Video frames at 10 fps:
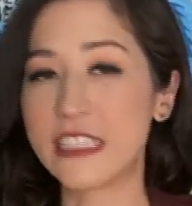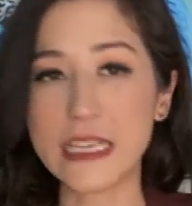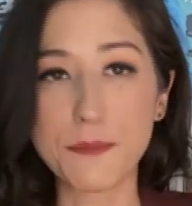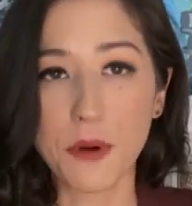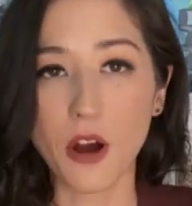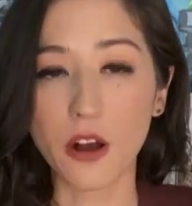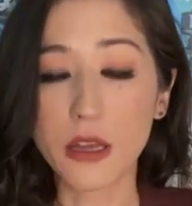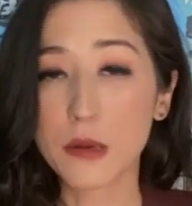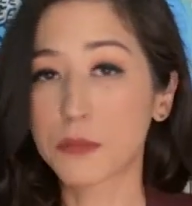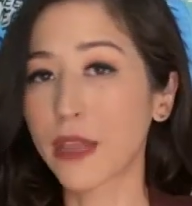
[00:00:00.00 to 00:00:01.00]
Deep
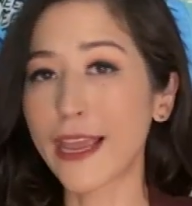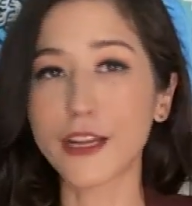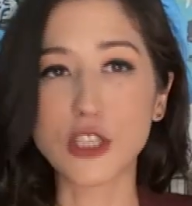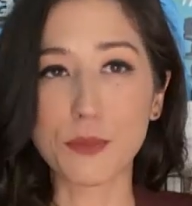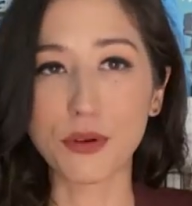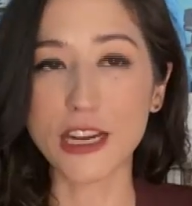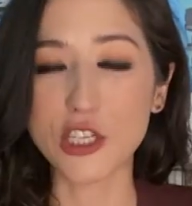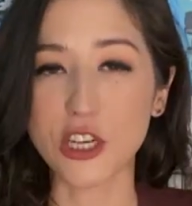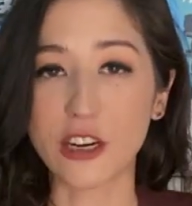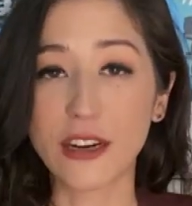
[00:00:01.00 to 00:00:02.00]
ball, play yeah. under
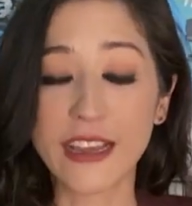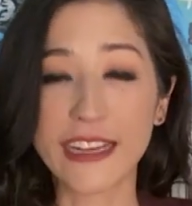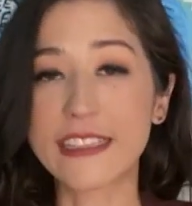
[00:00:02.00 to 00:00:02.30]
pressure, yeah.